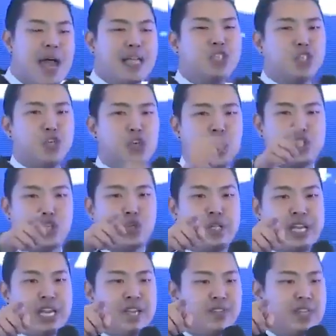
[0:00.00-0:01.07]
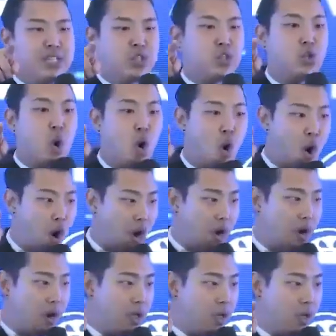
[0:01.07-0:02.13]
As soon as you leave this door,
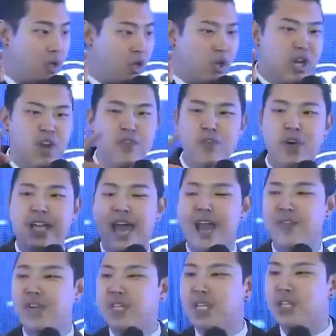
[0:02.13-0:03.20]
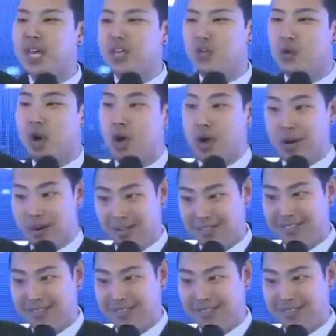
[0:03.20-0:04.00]
you're going to forget everything that you heard.